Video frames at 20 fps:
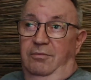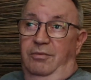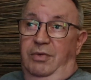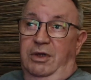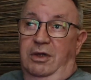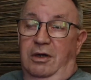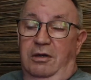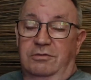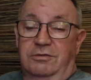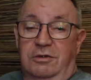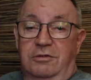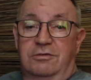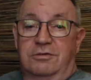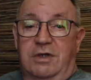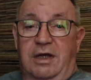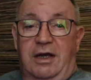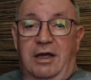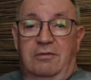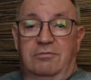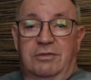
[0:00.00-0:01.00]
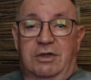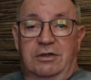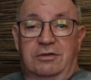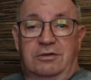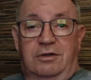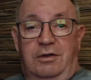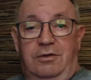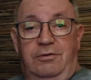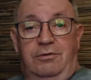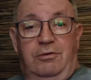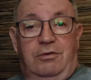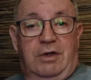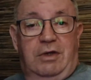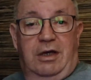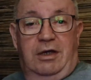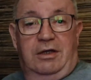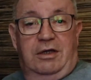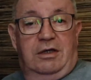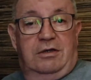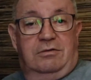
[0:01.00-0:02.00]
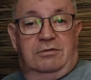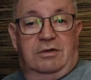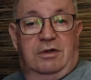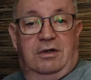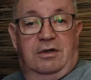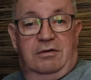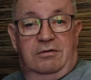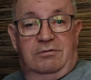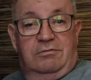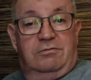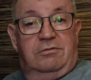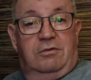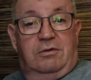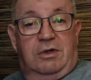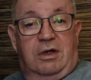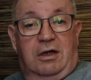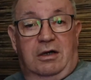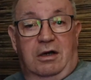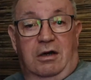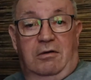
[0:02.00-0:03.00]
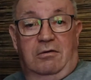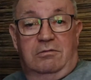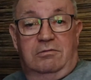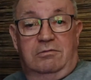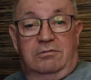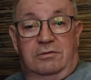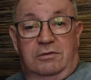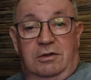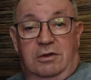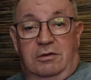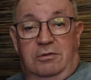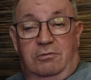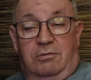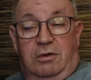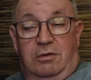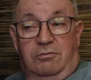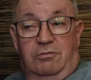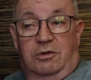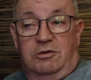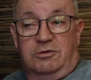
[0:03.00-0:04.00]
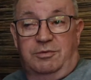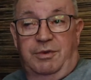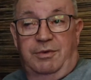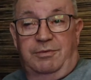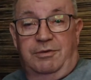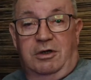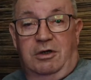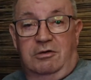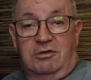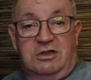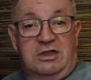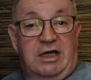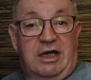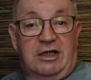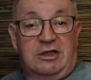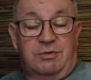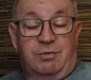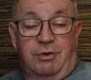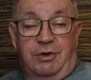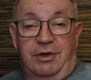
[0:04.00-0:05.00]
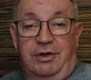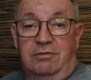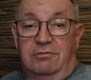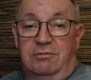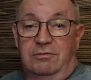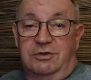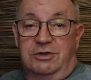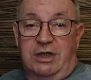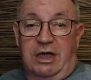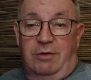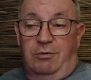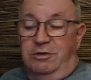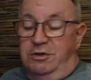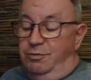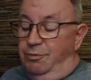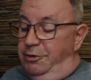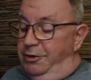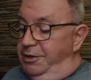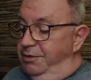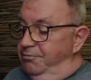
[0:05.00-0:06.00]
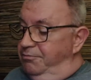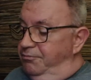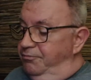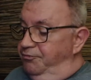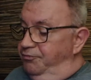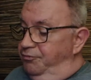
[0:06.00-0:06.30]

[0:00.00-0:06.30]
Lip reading: Because there's times that you can't get what I call, what most people call sliced bread, sandwich bread.